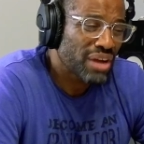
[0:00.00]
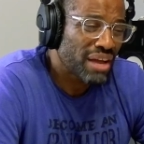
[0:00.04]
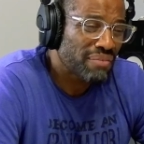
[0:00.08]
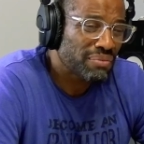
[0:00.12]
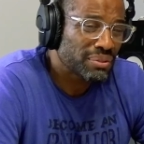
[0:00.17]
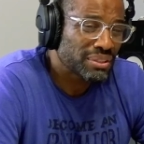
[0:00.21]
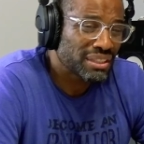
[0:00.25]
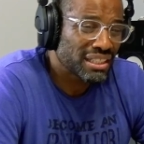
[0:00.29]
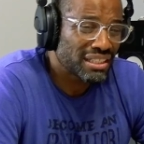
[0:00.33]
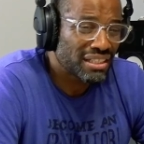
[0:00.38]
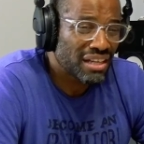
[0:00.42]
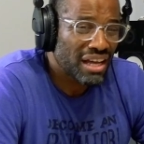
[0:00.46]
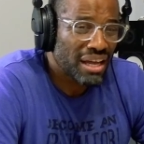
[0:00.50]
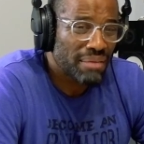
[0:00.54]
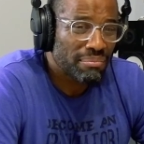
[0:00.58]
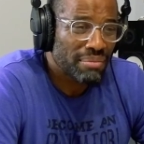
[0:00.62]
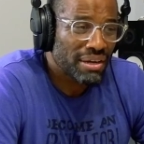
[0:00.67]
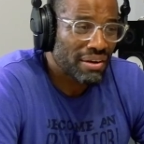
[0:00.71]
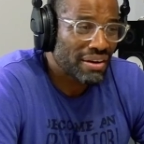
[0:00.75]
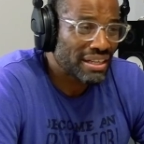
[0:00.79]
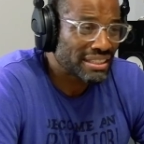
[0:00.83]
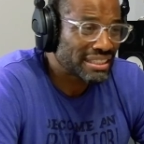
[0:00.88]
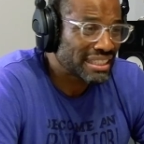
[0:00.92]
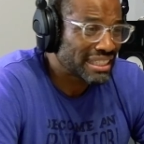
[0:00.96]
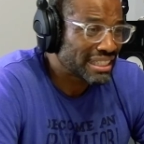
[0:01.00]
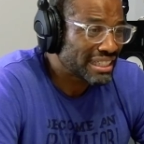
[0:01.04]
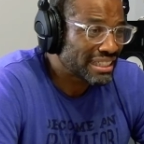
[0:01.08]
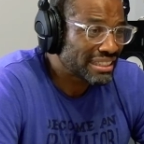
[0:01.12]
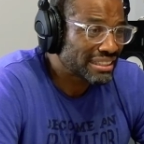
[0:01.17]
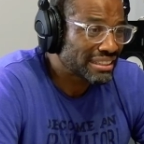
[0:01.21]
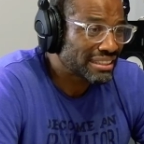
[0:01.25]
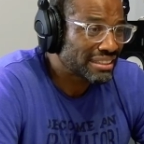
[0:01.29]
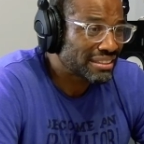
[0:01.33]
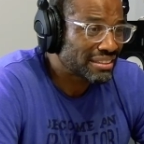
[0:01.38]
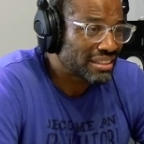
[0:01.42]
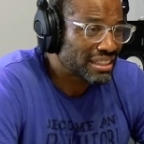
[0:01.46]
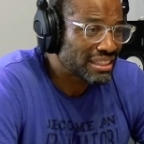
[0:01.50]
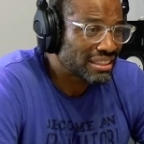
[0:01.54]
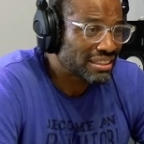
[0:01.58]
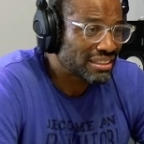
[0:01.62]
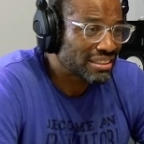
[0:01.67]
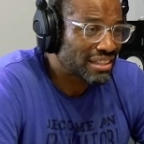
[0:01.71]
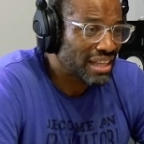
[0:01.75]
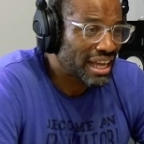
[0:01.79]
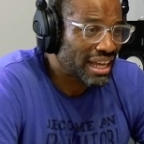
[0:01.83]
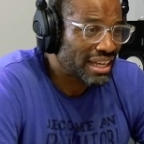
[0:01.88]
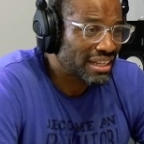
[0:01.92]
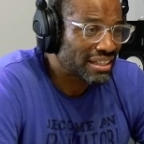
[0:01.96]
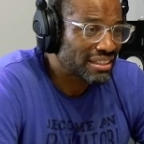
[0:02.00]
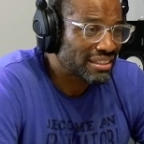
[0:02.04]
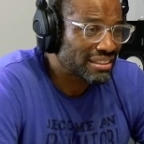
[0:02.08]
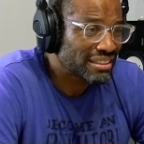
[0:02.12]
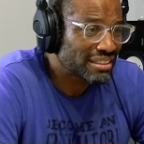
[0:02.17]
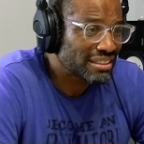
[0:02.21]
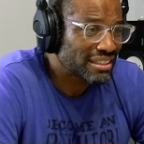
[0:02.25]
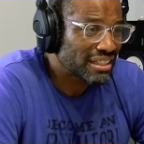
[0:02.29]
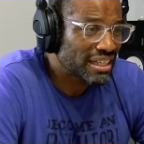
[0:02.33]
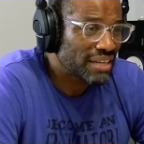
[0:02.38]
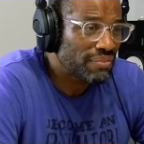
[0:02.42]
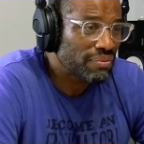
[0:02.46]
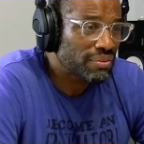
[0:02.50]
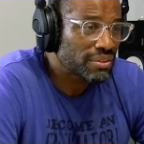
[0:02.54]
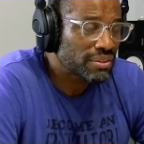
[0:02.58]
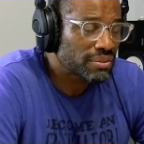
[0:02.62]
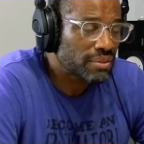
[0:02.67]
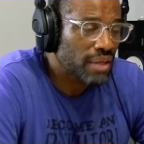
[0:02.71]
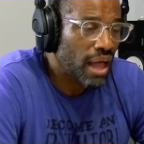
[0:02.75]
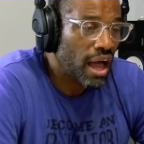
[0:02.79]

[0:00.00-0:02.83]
travel's a nightmare as it is. It's yeah. like even